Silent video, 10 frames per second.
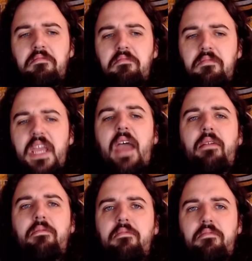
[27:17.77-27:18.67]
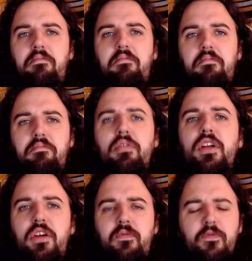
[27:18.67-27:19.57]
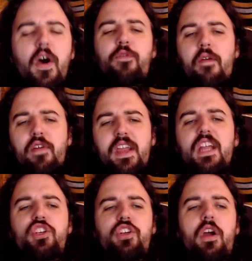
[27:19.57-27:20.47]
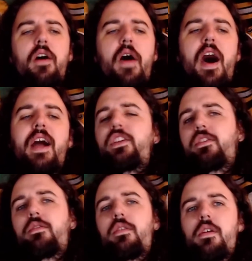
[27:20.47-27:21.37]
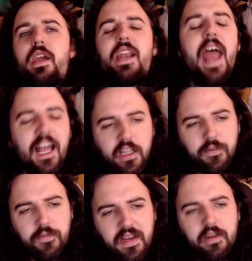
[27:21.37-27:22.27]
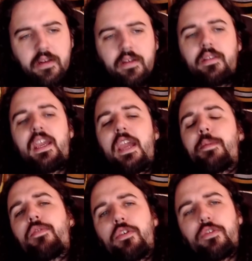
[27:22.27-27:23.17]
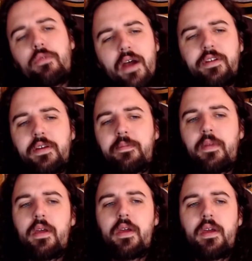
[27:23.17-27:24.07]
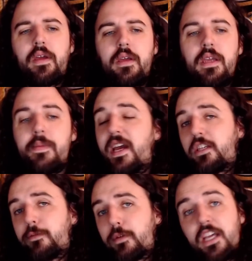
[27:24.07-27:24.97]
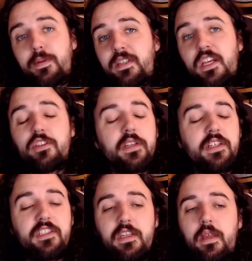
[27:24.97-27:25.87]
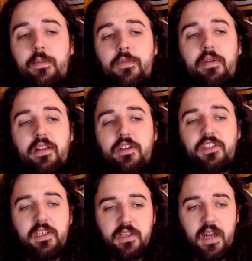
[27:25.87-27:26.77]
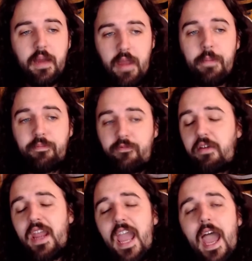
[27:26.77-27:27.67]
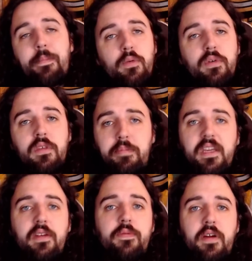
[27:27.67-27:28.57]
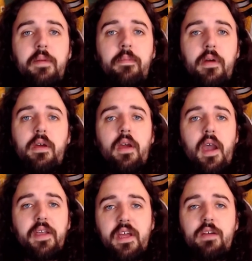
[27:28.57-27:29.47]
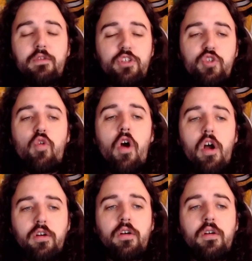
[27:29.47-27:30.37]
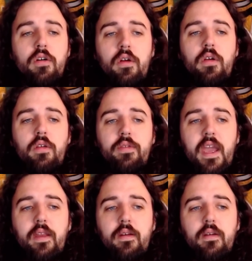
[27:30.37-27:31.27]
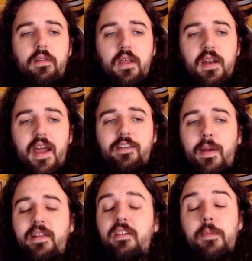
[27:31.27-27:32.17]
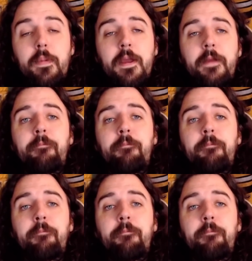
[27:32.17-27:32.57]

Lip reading: Yeah, pretty good. Fought for every inch of ice and elevated the game of those around him. He met expectations and exceeded them for the regular season. I'm very happy with a B for him. I thought he was stronger than I expected him to be.